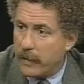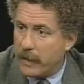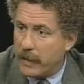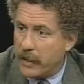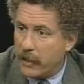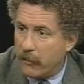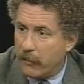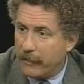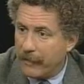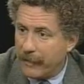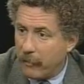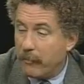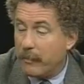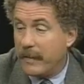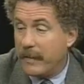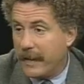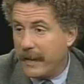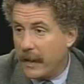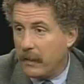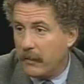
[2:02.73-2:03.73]
week hearing, that would
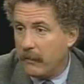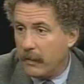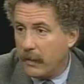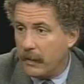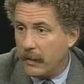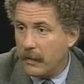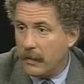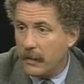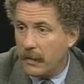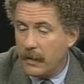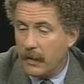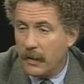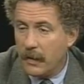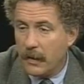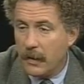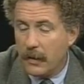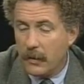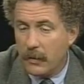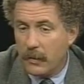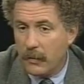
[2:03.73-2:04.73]
be the end of it.
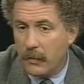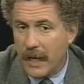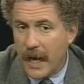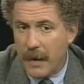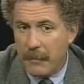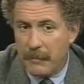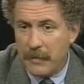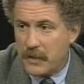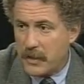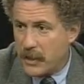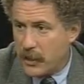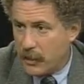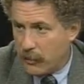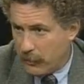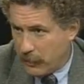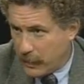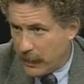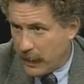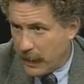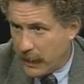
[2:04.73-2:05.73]
Well, what happened is the
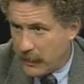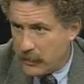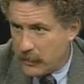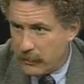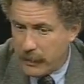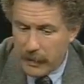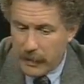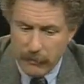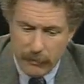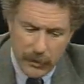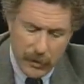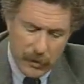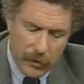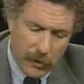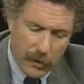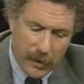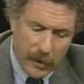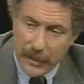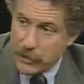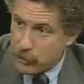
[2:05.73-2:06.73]
hearing, as you may
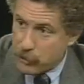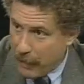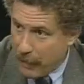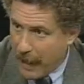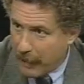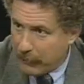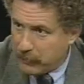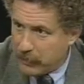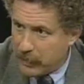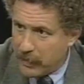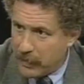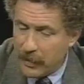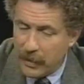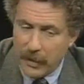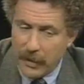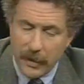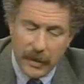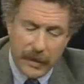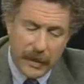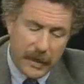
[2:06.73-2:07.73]
recall, got scrapped,
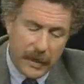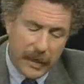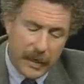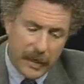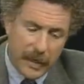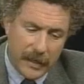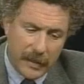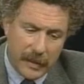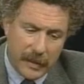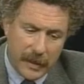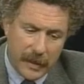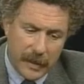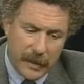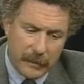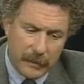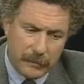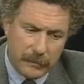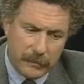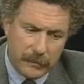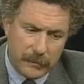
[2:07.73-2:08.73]
and
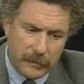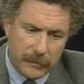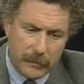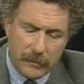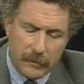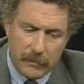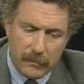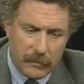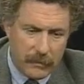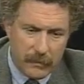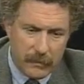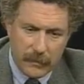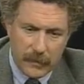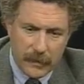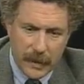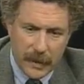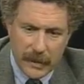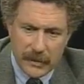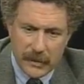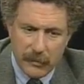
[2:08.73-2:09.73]

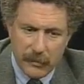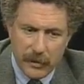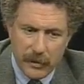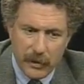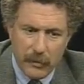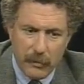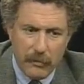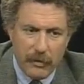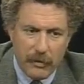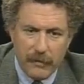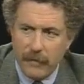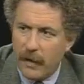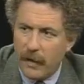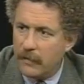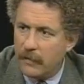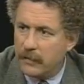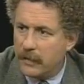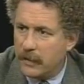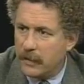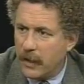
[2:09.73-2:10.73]
next thing we knew, we were
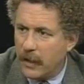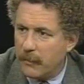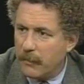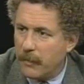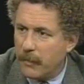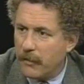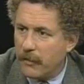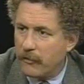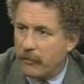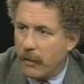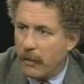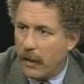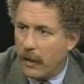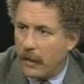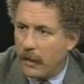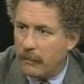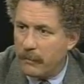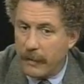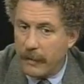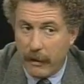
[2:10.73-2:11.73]
involved in a 9-month
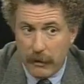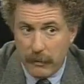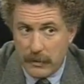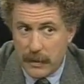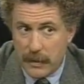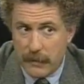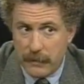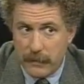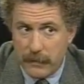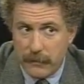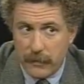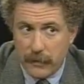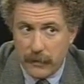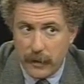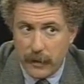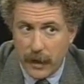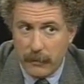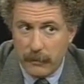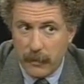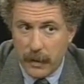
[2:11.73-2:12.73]
trial. Barry was there for the full
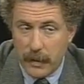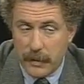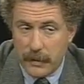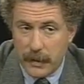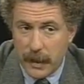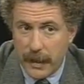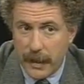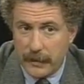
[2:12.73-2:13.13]
9 months.